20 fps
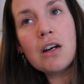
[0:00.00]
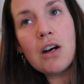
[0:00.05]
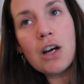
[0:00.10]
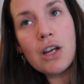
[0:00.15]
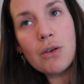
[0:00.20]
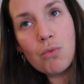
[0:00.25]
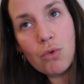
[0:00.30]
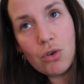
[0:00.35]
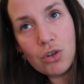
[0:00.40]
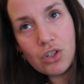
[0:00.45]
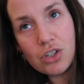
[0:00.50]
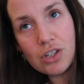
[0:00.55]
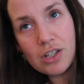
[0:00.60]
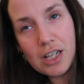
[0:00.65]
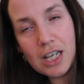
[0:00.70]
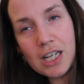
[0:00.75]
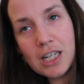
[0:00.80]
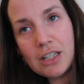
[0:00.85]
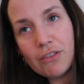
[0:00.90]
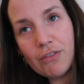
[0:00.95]
I watched
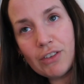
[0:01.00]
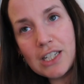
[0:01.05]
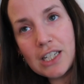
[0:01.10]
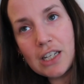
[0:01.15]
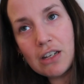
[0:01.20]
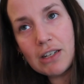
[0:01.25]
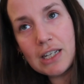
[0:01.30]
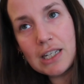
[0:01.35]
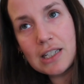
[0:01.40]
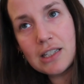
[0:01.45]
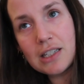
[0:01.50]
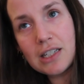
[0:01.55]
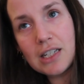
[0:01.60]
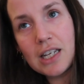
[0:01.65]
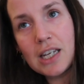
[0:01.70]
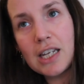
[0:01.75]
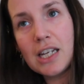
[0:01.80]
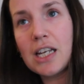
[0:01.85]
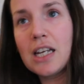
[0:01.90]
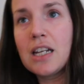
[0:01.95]
this video
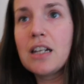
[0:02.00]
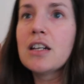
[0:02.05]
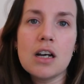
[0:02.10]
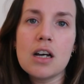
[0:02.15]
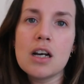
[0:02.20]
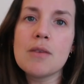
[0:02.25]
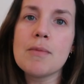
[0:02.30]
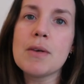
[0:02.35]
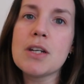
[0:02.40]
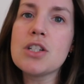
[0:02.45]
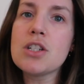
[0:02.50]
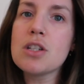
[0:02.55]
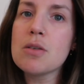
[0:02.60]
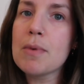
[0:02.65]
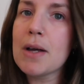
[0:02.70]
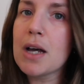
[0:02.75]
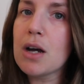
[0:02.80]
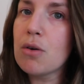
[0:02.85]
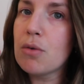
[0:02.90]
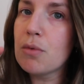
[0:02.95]
yesterday and I
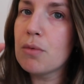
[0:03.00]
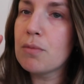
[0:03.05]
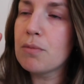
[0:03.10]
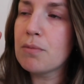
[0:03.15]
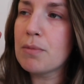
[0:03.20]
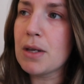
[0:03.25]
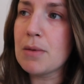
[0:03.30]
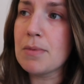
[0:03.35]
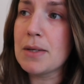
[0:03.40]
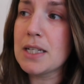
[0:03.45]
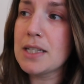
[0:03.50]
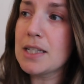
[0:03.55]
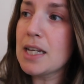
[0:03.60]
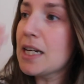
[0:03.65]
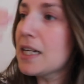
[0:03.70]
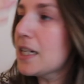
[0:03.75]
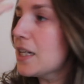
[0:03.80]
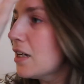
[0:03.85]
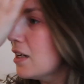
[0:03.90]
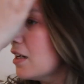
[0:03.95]
mentioned about baby
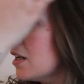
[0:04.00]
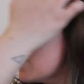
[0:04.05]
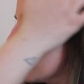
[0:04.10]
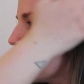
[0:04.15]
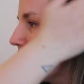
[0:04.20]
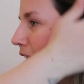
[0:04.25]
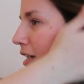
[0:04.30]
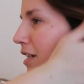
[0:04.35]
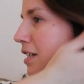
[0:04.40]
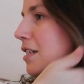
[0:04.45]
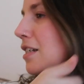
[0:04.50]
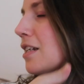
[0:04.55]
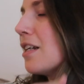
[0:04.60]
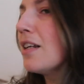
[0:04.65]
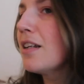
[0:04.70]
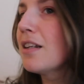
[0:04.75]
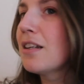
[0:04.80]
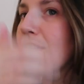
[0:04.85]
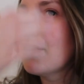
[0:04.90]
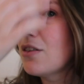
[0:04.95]
Azalea and
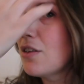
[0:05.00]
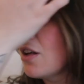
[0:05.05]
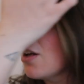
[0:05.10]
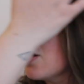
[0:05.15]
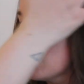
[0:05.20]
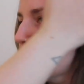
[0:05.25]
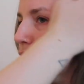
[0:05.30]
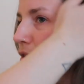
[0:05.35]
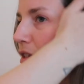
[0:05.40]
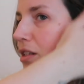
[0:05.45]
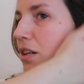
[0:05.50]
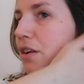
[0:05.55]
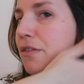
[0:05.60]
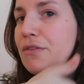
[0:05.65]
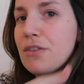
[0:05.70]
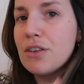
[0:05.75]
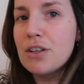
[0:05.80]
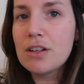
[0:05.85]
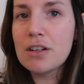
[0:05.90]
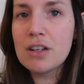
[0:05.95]
all this
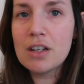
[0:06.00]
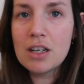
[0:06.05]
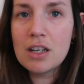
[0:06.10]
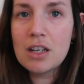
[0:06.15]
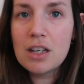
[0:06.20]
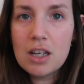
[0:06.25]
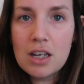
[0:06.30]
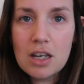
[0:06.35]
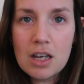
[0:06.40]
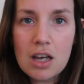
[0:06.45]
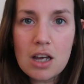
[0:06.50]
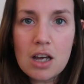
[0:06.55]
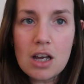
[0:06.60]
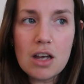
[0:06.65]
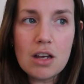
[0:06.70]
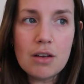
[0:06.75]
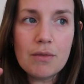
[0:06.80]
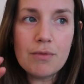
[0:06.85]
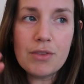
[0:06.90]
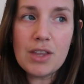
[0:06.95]
stuff, and
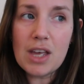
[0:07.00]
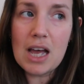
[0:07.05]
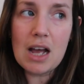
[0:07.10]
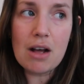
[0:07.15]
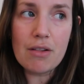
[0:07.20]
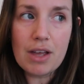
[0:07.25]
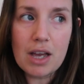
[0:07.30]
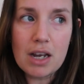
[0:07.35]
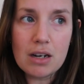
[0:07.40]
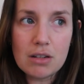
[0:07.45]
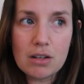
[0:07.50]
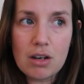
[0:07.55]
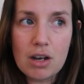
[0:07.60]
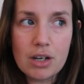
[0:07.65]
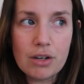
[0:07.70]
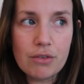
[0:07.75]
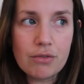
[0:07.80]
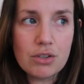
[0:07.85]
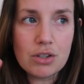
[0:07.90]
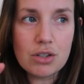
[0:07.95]
that how that
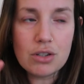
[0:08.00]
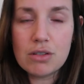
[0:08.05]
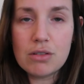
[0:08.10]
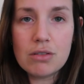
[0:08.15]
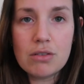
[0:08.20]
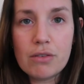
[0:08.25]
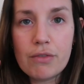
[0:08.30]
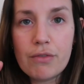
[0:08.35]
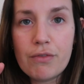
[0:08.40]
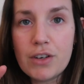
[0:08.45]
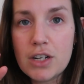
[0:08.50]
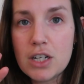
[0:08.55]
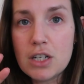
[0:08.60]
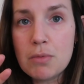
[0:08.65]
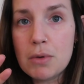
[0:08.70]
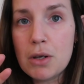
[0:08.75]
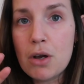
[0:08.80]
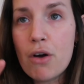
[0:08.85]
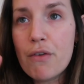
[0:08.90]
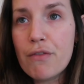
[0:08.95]
kind of just
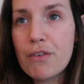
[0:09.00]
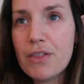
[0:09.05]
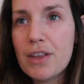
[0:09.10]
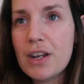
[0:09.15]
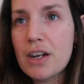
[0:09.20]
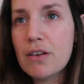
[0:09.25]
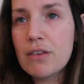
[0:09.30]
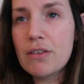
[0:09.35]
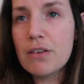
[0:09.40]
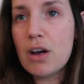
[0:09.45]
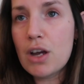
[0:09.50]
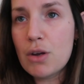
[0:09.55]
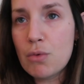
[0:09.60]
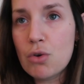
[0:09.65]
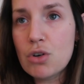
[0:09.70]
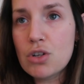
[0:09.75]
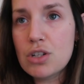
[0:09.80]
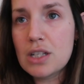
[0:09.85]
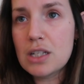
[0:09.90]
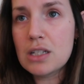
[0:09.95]
finished me off, and then I
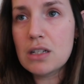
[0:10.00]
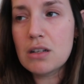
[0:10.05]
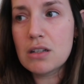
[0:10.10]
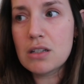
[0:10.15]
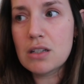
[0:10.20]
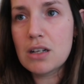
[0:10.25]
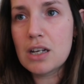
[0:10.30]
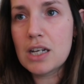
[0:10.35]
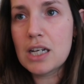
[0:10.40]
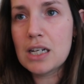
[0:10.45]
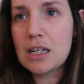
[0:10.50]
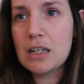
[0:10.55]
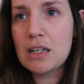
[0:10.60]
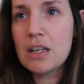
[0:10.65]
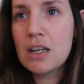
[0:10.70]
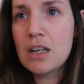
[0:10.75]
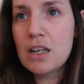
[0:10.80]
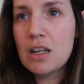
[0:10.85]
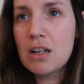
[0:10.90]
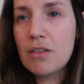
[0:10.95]
watched this last night and
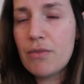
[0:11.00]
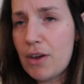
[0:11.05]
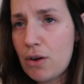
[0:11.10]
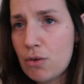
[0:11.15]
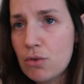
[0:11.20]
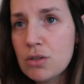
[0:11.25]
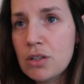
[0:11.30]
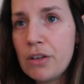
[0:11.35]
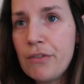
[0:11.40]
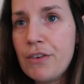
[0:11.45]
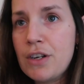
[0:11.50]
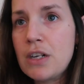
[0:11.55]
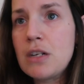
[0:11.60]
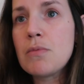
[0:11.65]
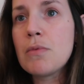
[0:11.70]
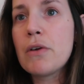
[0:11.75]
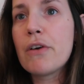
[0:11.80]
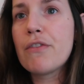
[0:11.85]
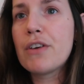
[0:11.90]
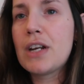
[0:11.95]
that also
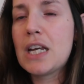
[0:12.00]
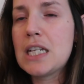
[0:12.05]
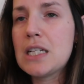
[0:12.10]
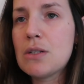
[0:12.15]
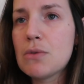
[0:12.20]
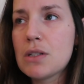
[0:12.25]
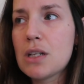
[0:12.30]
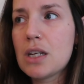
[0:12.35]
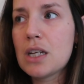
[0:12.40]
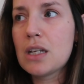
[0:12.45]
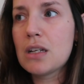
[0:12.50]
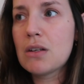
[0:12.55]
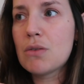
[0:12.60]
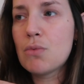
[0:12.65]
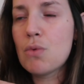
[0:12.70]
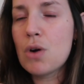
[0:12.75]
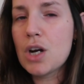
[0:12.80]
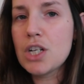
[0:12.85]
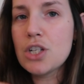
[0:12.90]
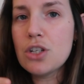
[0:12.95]
finished me off, and Hazy was like,
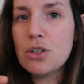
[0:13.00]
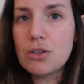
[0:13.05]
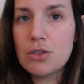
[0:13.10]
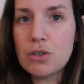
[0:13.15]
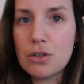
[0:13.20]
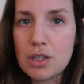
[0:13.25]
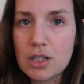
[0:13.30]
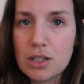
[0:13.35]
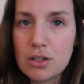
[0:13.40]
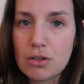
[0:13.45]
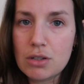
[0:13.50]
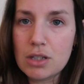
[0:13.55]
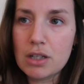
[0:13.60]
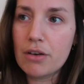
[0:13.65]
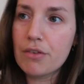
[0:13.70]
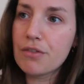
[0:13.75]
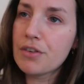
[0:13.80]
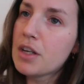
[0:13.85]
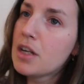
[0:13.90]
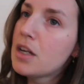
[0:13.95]
why do you do this to
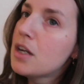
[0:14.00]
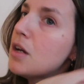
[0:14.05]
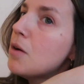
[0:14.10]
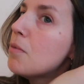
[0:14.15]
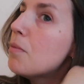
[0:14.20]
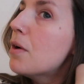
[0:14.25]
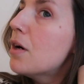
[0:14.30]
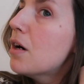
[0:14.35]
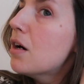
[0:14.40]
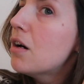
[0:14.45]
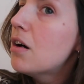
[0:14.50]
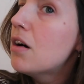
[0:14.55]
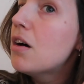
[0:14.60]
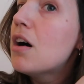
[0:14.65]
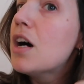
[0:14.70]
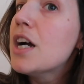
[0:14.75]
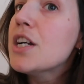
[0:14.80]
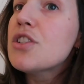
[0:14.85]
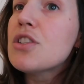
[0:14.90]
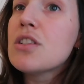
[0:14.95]
yourself? But
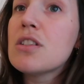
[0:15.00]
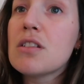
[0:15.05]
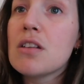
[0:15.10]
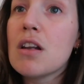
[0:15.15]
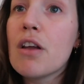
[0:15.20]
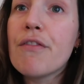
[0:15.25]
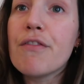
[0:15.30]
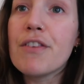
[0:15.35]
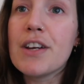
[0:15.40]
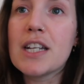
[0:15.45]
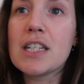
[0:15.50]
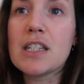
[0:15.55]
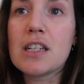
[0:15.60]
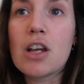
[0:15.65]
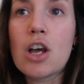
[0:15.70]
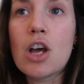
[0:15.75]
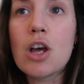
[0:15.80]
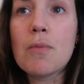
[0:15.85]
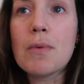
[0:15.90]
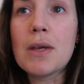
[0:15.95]
I just love Vanessa
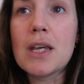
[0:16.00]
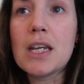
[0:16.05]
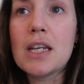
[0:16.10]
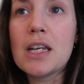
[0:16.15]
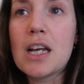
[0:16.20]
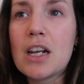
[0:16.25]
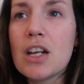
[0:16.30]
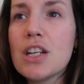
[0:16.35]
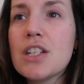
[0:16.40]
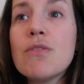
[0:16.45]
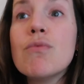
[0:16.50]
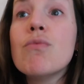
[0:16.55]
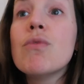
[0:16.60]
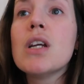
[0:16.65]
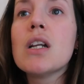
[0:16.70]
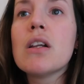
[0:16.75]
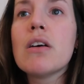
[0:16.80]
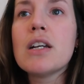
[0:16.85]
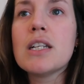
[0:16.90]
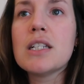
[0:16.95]
Kirby, and I didn't
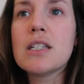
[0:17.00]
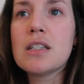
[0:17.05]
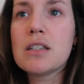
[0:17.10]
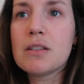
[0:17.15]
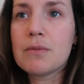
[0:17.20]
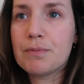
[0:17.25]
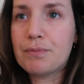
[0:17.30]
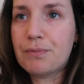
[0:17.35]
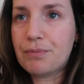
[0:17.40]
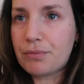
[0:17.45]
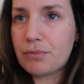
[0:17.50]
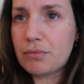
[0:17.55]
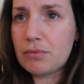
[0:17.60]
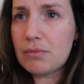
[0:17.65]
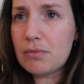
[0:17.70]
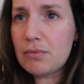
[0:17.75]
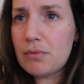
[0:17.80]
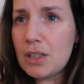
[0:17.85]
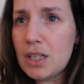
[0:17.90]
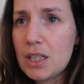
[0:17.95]
realise
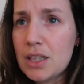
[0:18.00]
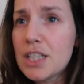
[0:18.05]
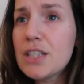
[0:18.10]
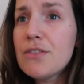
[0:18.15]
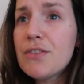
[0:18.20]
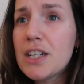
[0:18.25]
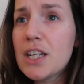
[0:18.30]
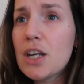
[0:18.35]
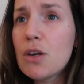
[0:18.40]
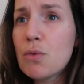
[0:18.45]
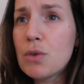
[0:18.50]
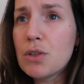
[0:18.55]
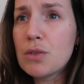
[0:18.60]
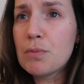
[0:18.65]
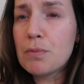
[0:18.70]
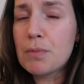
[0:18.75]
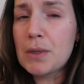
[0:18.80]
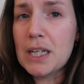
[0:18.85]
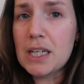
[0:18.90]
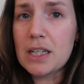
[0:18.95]
this video would
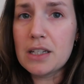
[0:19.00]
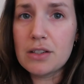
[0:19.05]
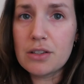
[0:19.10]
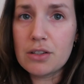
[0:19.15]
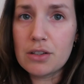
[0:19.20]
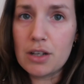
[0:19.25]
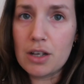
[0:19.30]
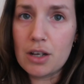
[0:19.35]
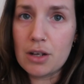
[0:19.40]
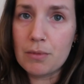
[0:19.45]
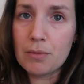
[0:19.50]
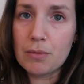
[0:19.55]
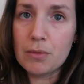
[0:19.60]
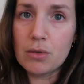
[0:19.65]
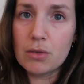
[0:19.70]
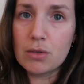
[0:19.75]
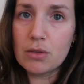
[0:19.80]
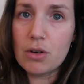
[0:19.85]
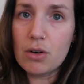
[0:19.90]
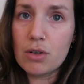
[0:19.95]
be as
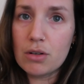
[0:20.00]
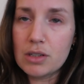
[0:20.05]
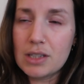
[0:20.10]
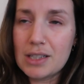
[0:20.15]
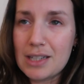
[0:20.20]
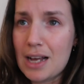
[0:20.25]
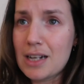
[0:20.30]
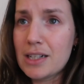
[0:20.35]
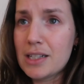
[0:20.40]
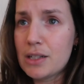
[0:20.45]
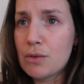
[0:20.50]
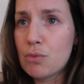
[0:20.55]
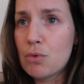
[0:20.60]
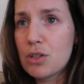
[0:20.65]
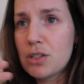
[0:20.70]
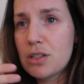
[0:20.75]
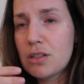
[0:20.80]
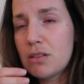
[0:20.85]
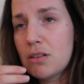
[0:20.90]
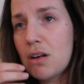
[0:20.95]
sad as it
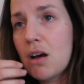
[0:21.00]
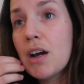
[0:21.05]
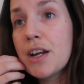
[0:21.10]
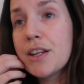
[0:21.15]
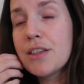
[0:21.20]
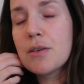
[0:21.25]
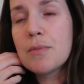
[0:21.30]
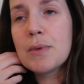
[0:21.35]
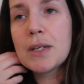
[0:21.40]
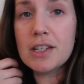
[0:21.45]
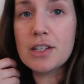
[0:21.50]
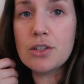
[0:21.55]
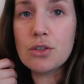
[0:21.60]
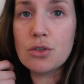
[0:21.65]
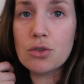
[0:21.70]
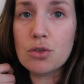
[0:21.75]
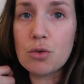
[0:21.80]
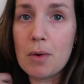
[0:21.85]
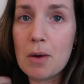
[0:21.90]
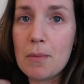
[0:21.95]
was either, because they
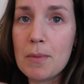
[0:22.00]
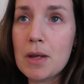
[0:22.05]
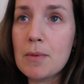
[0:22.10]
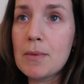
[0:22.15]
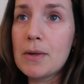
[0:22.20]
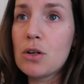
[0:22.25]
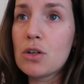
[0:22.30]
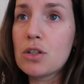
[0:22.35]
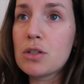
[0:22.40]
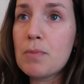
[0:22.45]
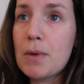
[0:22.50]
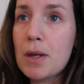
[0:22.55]
do talk about baby loss.